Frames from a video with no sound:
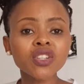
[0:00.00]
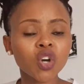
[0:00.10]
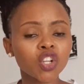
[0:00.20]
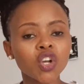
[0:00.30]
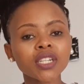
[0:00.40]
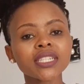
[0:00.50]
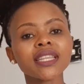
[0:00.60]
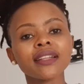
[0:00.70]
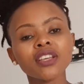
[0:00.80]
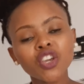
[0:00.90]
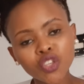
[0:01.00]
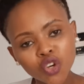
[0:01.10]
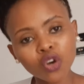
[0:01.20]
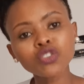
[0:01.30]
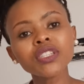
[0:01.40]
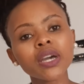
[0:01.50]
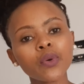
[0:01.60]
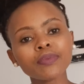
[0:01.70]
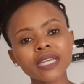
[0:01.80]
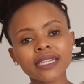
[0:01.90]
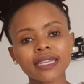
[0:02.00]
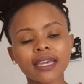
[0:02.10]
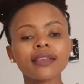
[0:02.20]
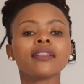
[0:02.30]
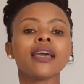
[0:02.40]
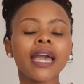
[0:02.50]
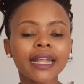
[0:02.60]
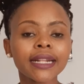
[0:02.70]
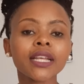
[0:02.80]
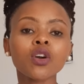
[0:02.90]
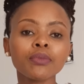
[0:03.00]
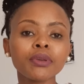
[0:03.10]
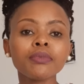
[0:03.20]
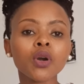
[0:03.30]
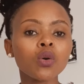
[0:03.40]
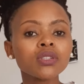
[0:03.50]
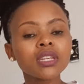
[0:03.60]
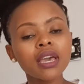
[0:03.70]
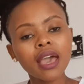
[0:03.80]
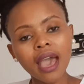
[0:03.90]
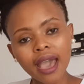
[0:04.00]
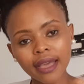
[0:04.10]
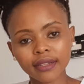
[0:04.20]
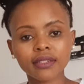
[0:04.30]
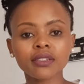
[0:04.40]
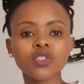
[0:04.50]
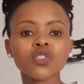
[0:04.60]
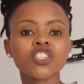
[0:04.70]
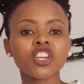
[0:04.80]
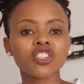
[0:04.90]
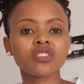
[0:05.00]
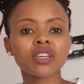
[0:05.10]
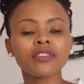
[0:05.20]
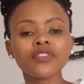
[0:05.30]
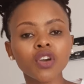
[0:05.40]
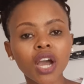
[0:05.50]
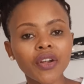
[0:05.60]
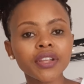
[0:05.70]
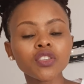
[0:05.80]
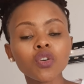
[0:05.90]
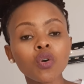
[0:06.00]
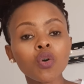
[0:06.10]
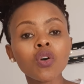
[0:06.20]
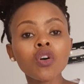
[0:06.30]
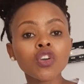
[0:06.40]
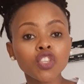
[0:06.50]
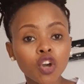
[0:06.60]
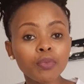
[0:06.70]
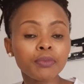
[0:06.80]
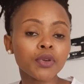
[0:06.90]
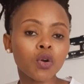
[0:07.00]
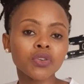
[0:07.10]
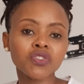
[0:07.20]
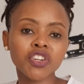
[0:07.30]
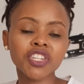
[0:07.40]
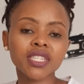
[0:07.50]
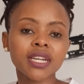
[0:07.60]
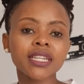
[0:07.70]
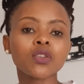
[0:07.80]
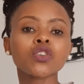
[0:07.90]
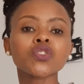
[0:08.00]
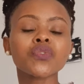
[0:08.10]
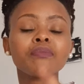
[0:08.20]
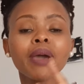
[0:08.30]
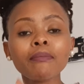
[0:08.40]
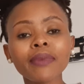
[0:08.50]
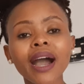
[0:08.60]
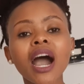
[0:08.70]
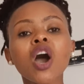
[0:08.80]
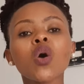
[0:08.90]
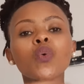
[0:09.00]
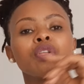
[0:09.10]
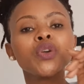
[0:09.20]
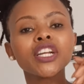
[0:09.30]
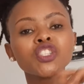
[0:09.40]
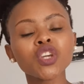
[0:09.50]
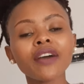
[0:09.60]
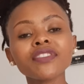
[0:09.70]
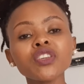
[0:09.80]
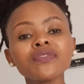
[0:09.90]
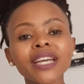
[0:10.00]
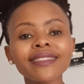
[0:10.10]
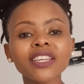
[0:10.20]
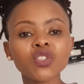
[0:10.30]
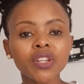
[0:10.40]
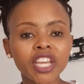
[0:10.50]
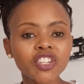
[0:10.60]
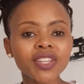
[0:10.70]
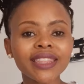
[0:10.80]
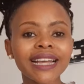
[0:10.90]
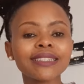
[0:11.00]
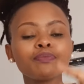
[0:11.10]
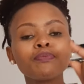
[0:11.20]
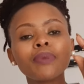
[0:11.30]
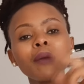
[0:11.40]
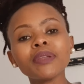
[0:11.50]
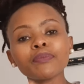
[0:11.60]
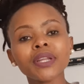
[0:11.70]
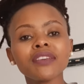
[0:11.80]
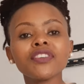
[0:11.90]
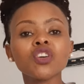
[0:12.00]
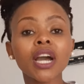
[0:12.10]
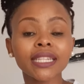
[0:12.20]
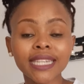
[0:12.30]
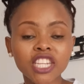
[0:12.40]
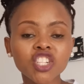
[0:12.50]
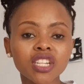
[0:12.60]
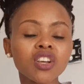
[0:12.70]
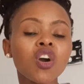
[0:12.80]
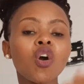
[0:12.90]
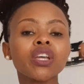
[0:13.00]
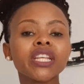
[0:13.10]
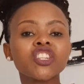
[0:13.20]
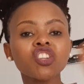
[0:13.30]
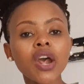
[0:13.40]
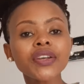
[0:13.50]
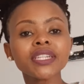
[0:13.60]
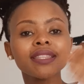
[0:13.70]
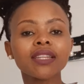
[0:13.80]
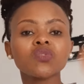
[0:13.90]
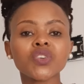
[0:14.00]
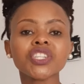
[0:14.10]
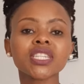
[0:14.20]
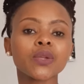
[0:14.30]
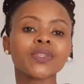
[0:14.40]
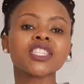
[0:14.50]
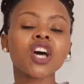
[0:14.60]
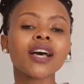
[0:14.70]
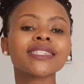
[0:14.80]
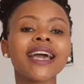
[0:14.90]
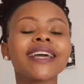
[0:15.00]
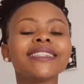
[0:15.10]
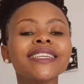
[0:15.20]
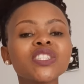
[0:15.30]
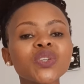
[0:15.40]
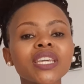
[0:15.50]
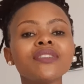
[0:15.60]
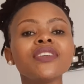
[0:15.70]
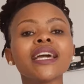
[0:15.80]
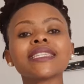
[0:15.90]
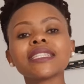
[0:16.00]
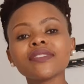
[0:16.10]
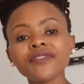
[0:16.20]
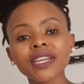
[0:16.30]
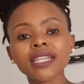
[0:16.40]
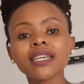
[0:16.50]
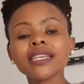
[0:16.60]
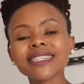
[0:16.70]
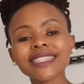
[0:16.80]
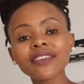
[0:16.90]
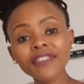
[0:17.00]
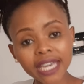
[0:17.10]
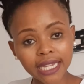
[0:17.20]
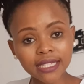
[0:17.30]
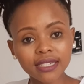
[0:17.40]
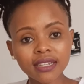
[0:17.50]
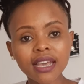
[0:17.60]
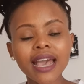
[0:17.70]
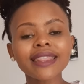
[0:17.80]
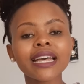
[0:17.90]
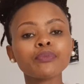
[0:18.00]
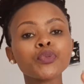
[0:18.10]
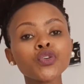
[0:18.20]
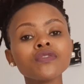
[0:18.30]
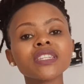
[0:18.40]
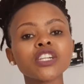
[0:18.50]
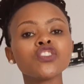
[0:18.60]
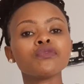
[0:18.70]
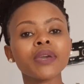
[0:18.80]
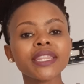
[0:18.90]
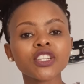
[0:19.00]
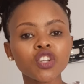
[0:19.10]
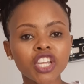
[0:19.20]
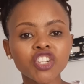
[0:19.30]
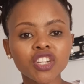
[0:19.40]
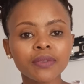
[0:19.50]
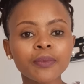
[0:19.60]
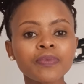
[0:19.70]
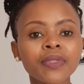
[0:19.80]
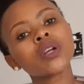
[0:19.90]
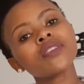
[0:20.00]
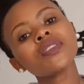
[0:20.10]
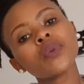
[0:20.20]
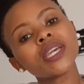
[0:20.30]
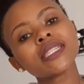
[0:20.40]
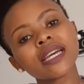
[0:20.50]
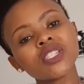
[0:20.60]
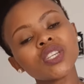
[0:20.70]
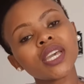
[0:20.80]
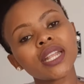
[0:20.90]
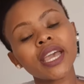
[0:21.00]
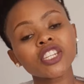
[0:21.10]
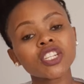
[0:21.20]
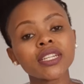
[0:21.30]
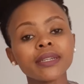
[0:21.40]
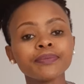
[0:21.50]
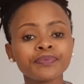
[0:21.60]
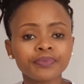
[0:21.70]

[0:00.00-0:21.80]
or not, then you go to their website again and click on PBOs, and you search if your PPO is registered. And also remember, when you are after you've done the donation, that public benefit organization or the charity that's registered with SARS needs to give you a certificate that proves that you've made the donation. One of the ways that you can actually